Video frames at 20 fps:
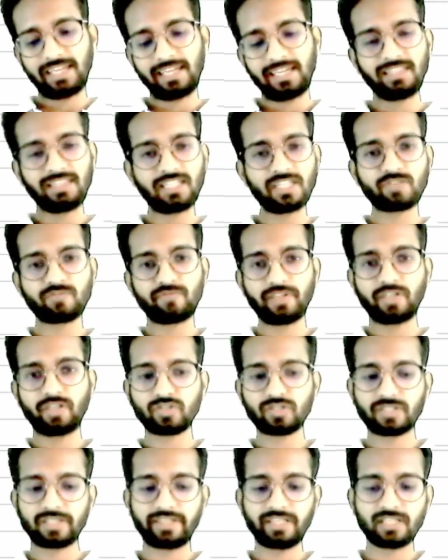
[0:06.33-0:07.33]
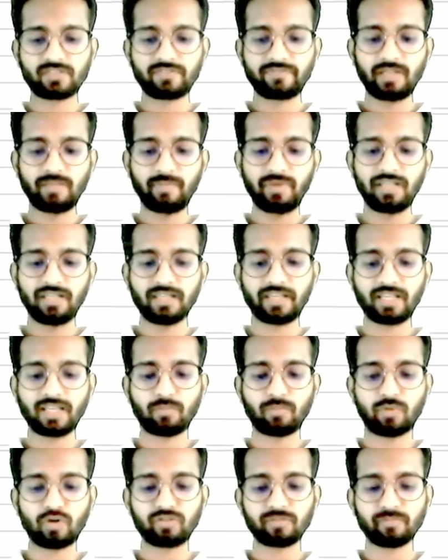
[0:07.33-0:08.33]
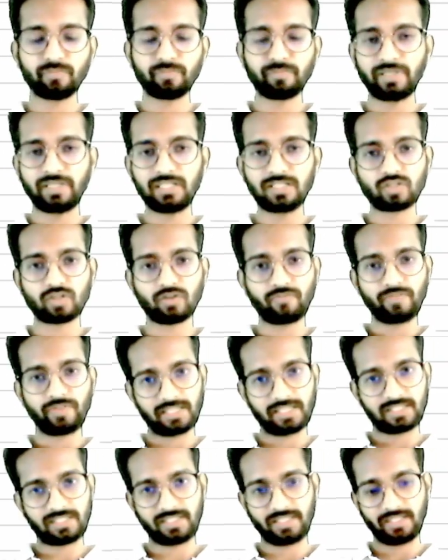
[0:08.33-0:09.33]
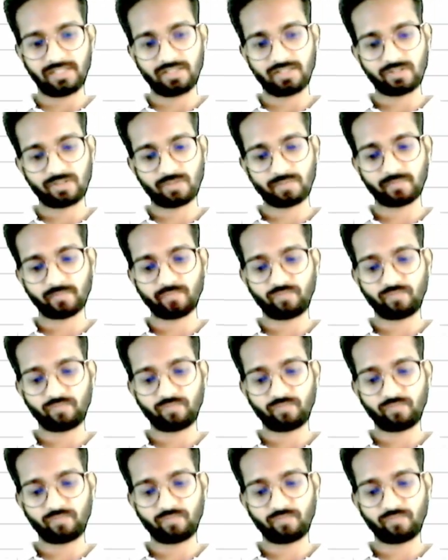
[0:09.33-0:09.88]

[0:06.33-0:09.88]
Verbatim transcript: In this video series, we'll be learning about bills of exchange.